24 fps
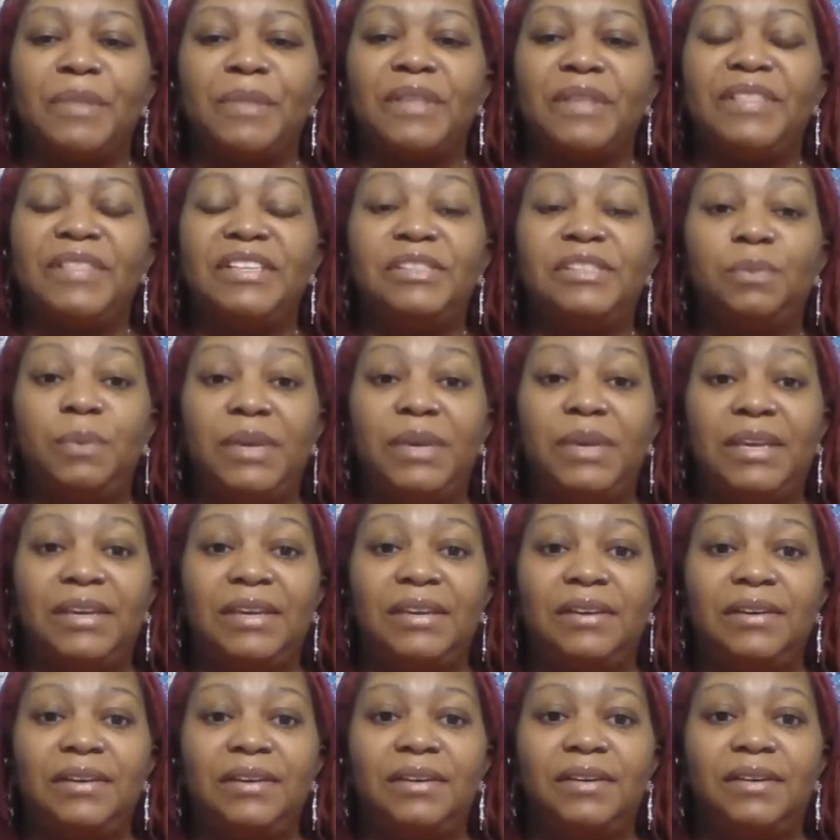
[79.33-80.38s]
this week,
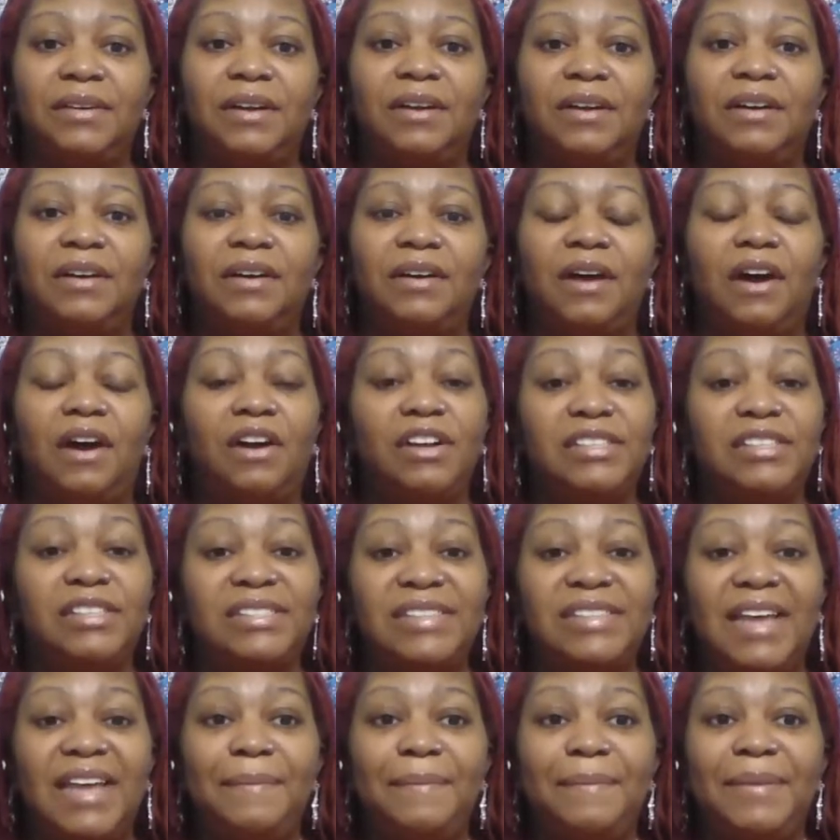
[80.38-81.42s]
our
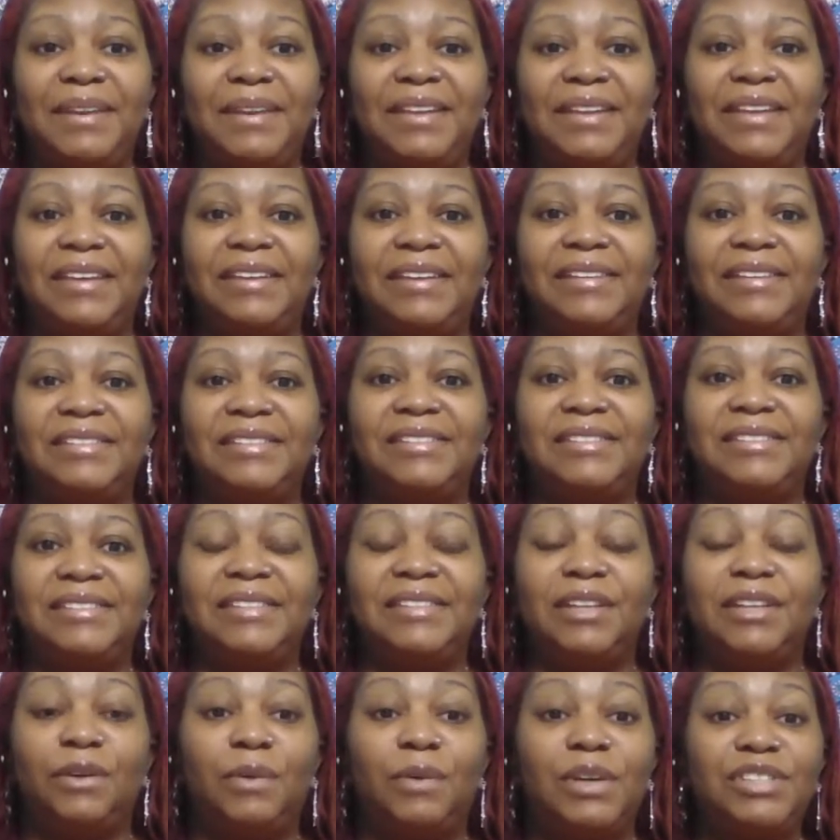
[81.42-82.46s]
assignment is,
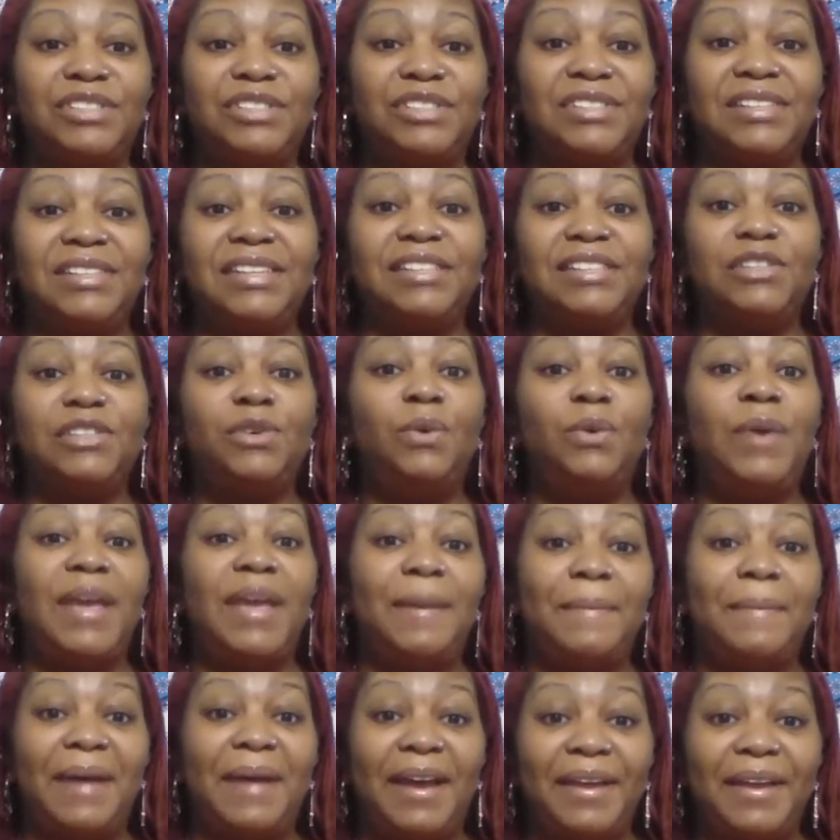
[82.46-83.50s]
the question is, who
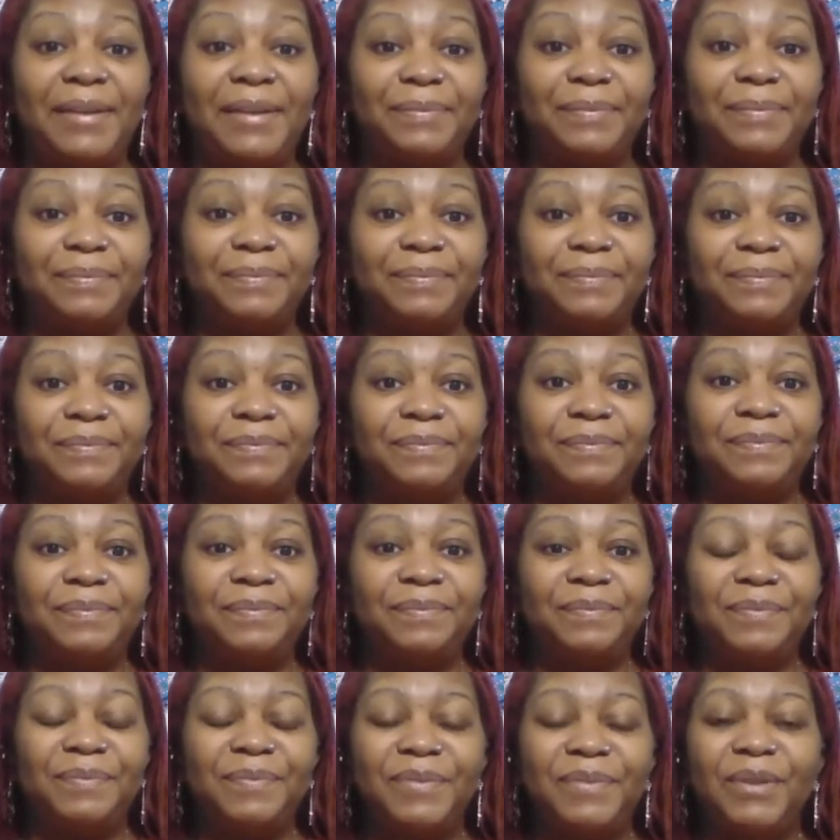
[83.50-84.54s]
am I?
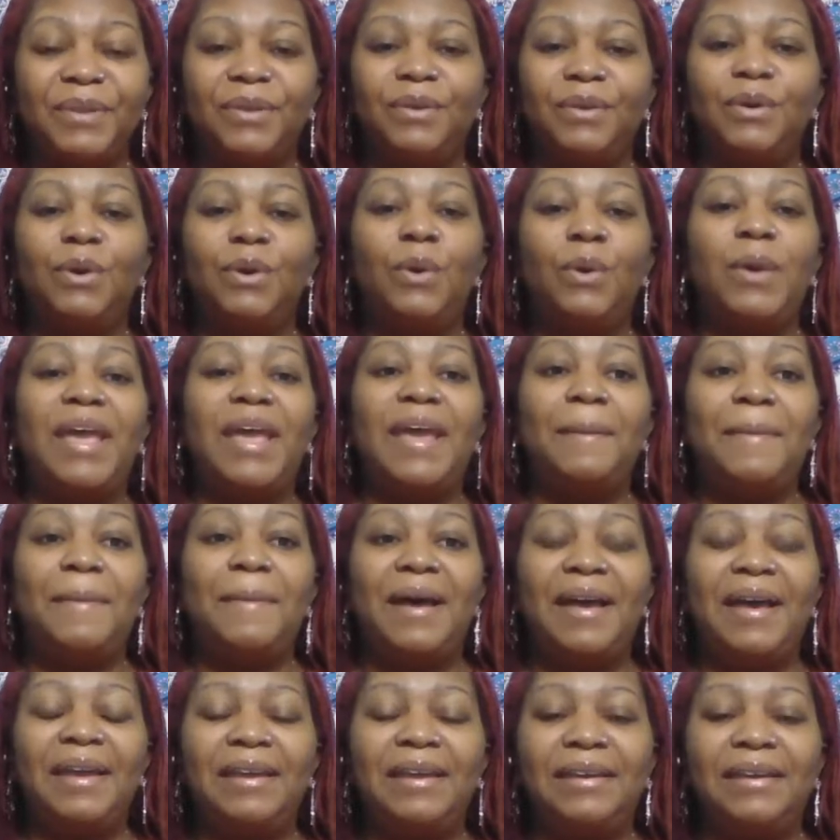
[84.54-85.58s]
Who am
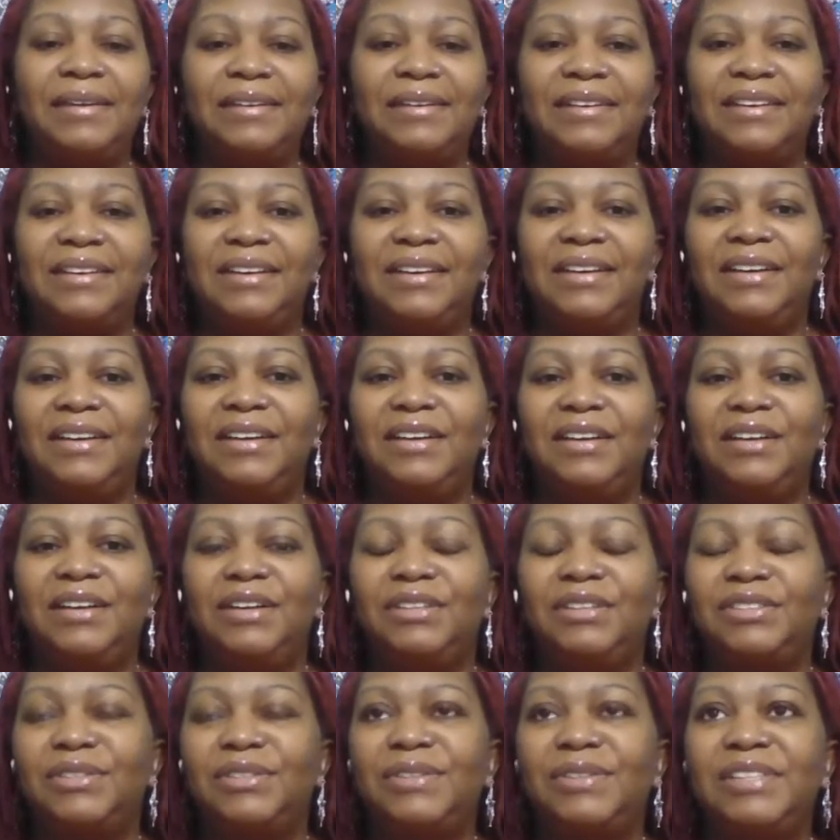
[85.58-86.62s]
I?
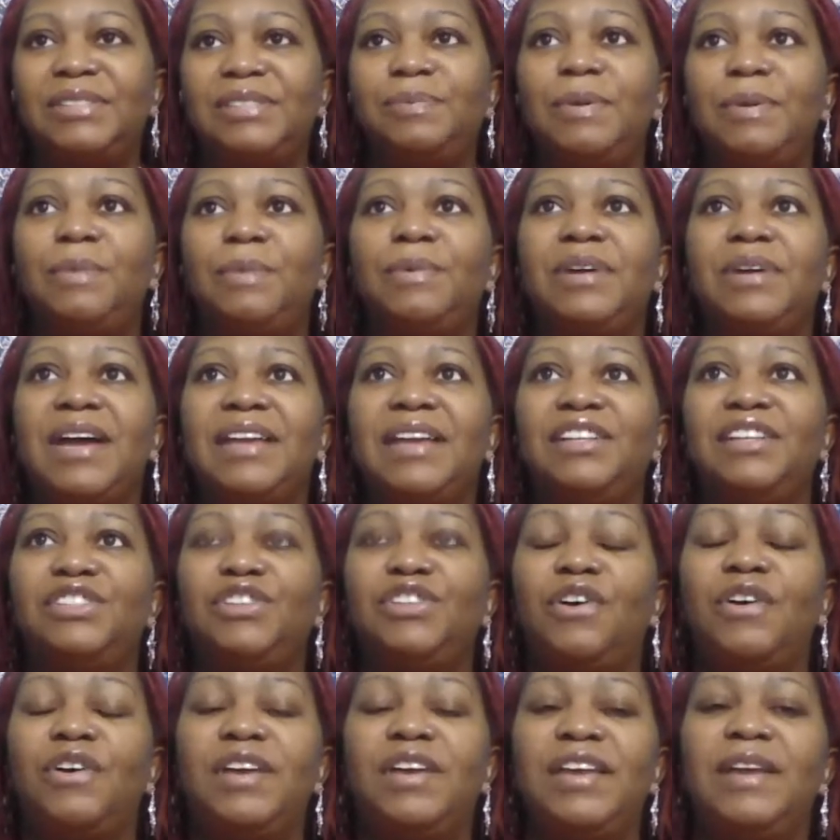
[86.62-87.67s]
So this week, we're kind of
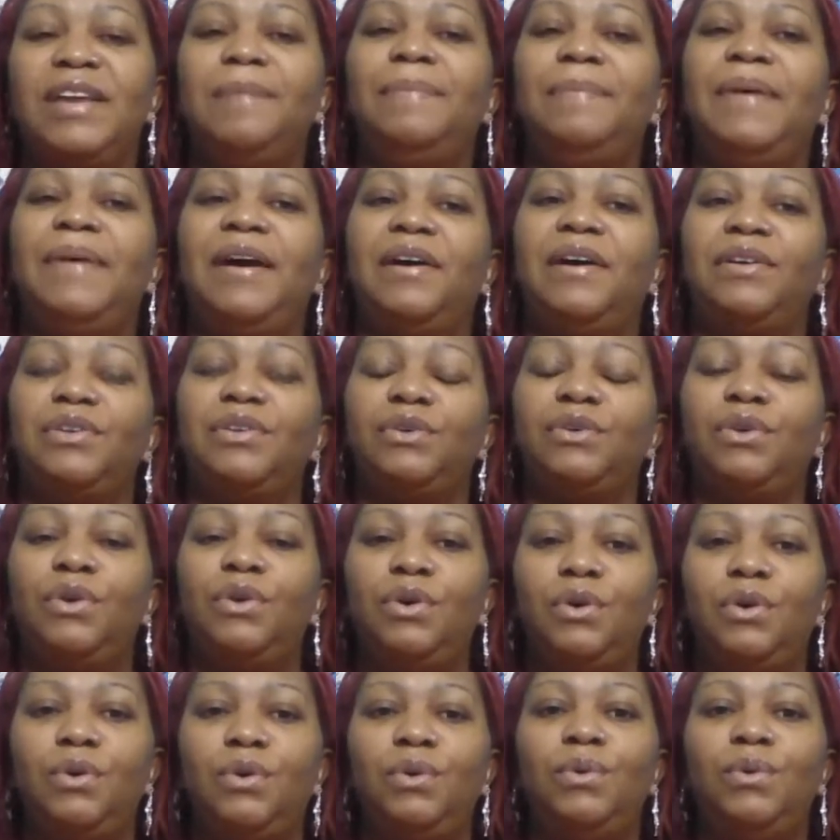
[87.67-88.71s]
talking about
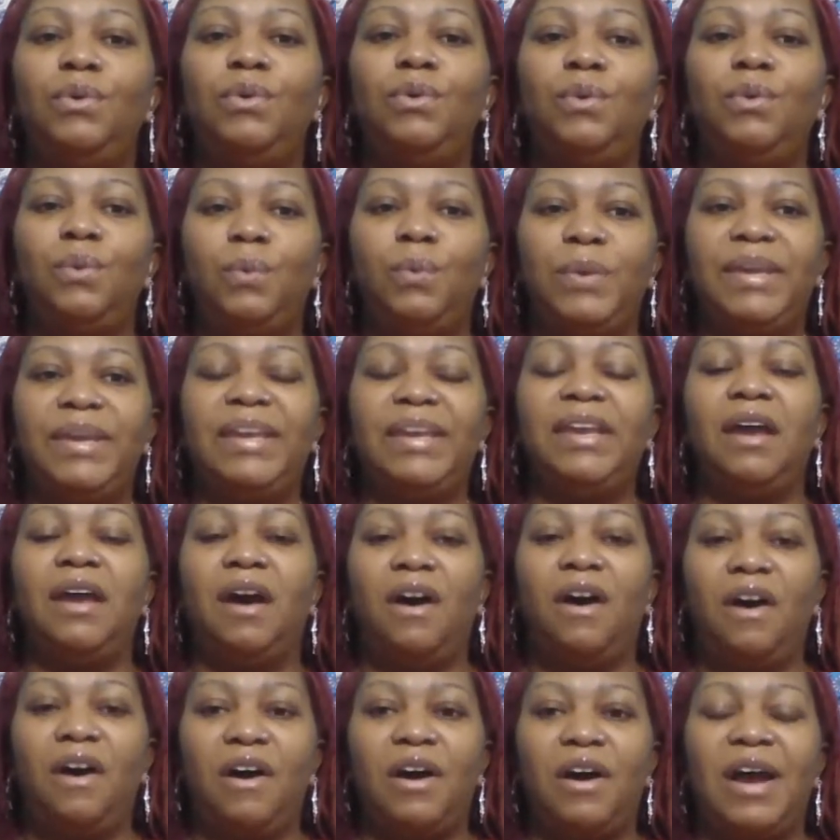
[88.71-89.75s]
who we
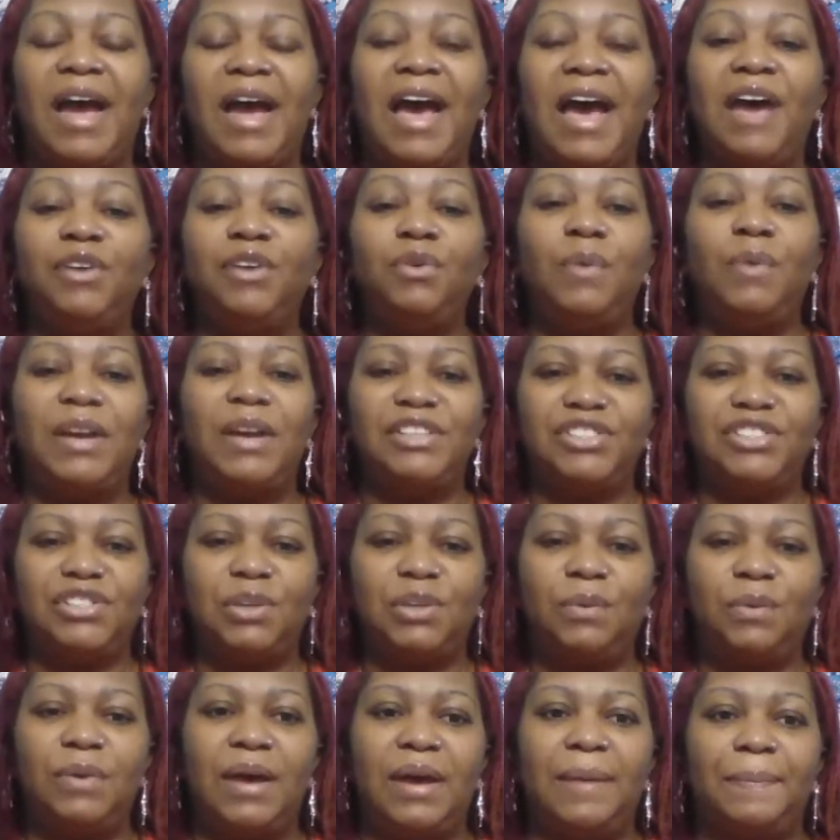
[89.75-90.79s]
are. How do I
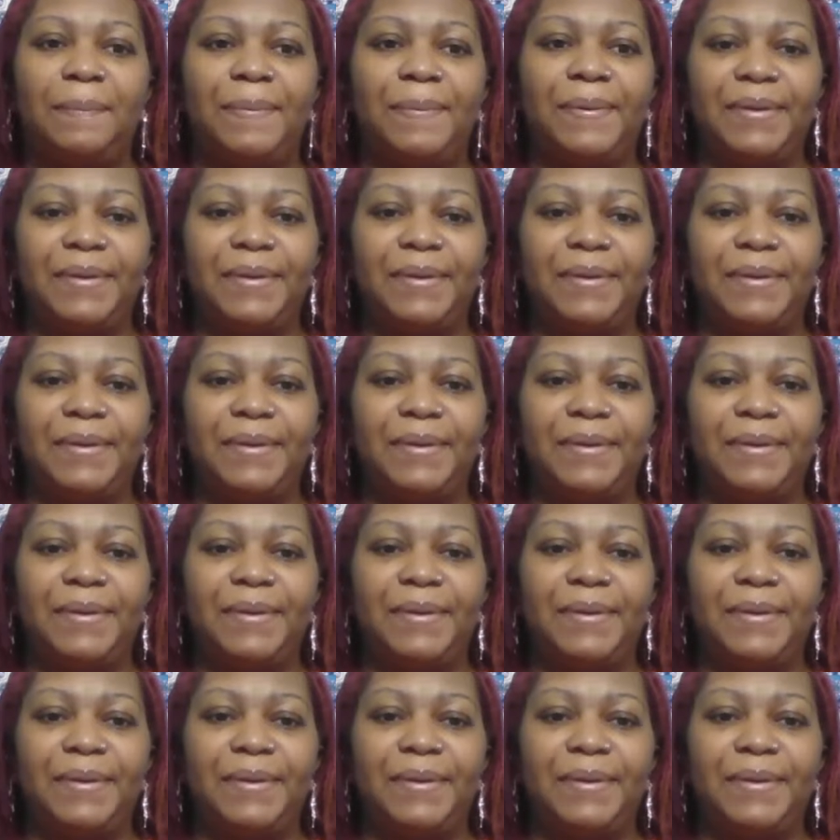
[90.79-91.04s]
show up?